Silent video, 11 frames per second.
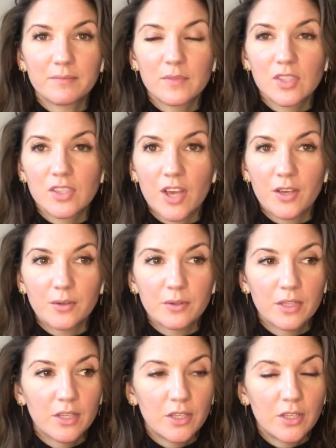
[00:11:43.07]
So
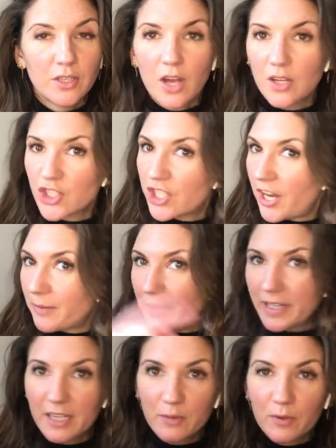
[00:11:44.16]
check
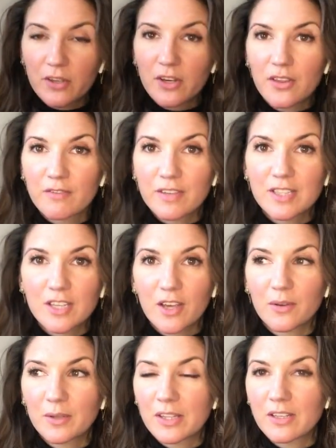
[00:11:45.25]
back in with another
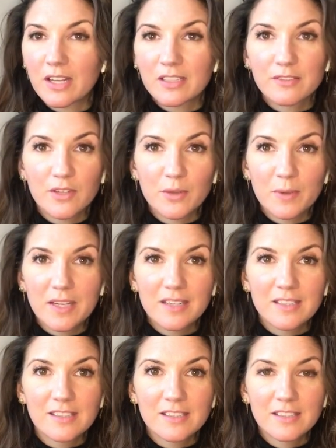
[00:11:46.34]
video in the next few
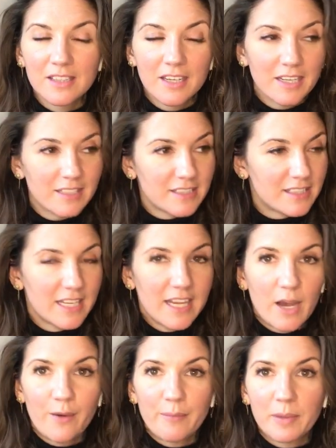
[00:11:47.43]
weeks and see
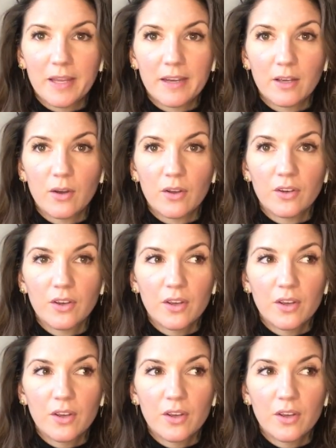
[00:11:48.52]
how I've been getting on.